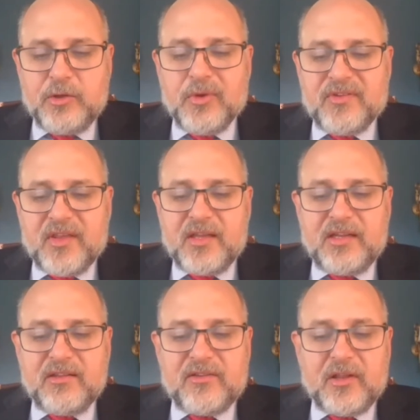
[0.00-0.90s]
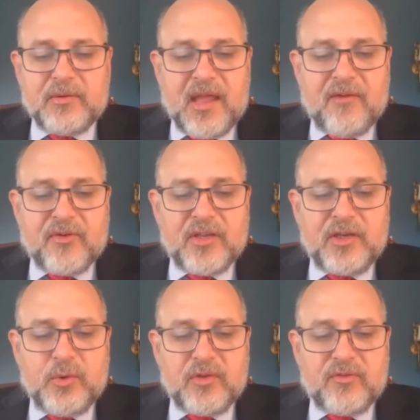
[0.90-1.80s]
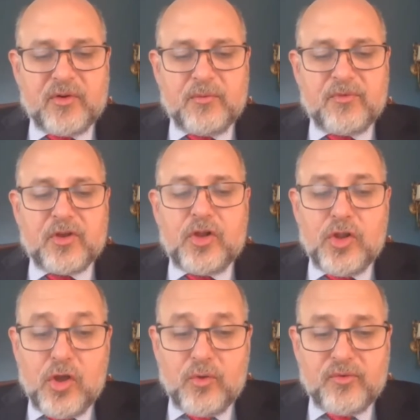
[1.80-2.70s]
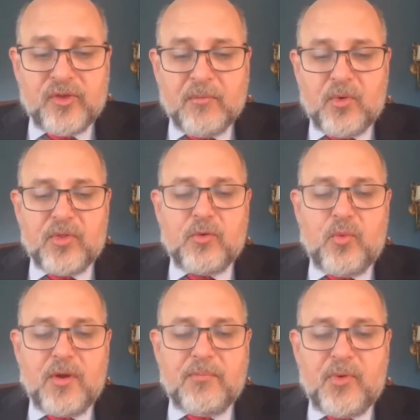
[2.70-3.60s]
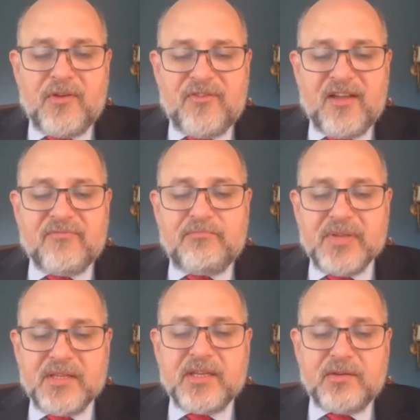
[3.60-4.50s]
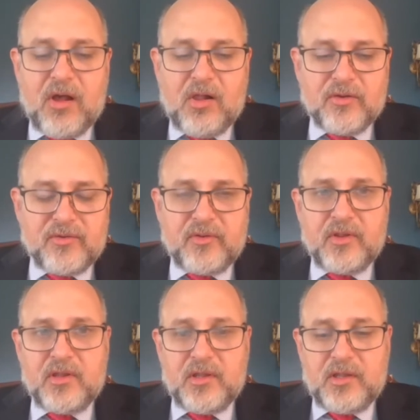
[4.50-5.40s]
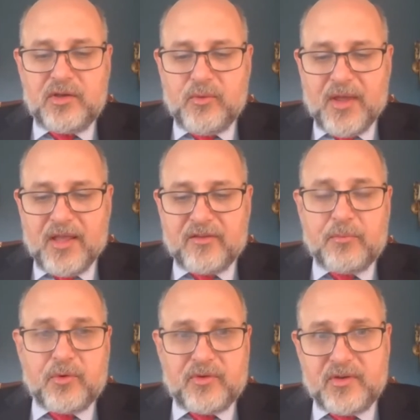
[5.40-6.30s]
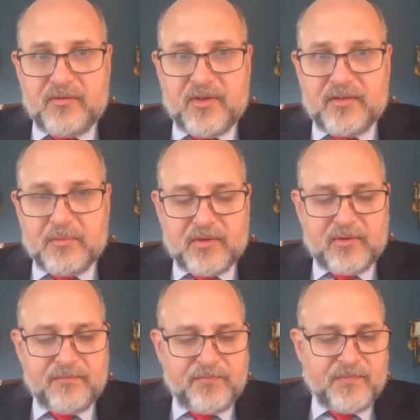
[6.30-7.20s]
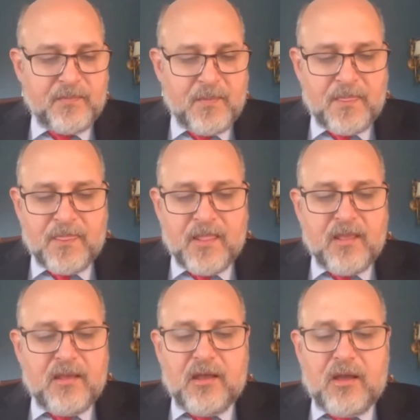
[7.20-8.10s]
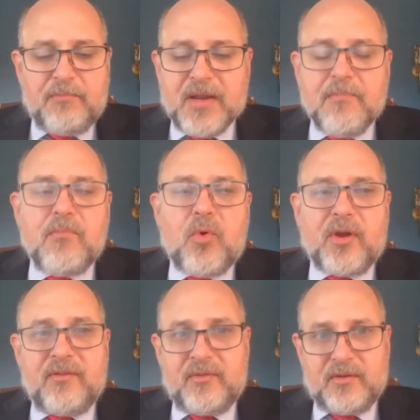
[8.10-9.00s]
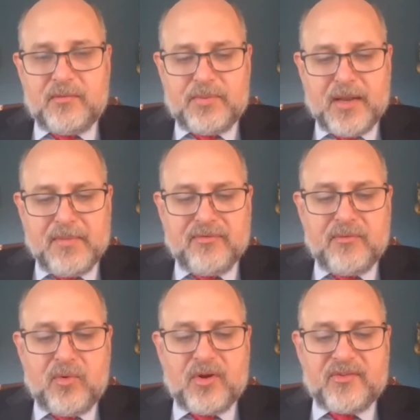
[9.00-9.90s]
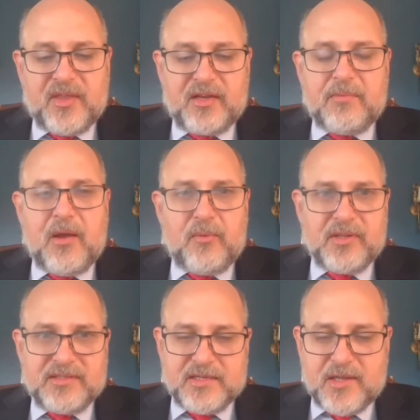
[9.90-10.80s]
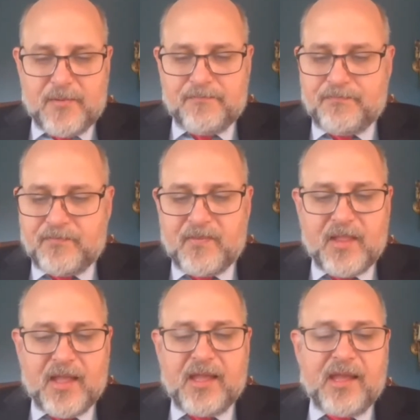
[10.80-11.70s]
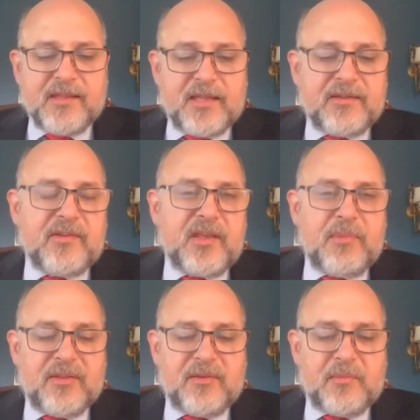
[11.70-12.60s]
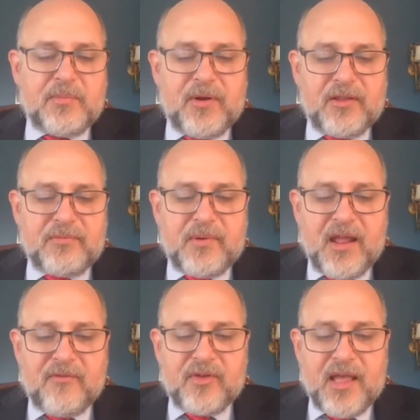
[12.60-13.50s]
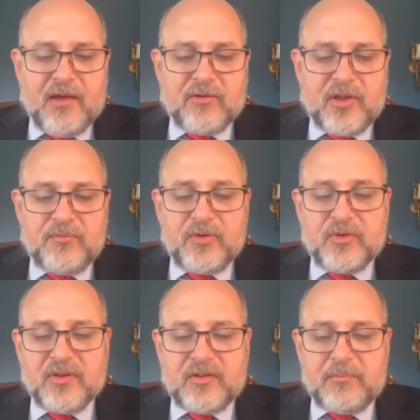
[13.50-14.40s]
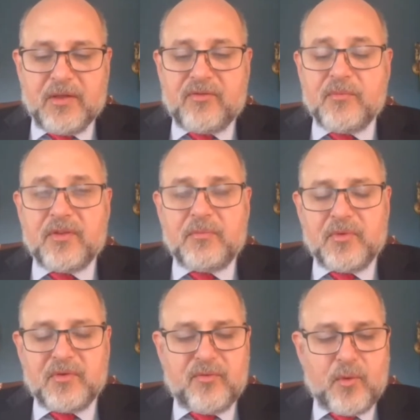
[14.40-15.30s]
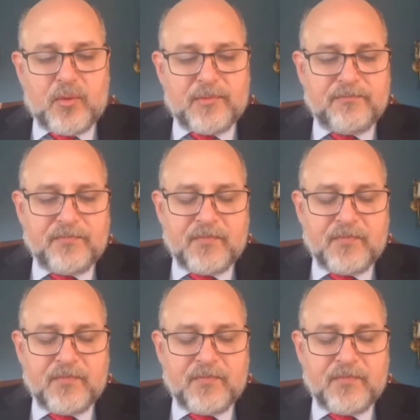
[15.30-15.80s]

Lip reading: USAID has helped African and US firms close on more than $1.5 billion in new exports and investments. But I'm even more excited about what's to come. I'd like to tell you about some of Prosper Africa outcomes you can expect from us moving forward.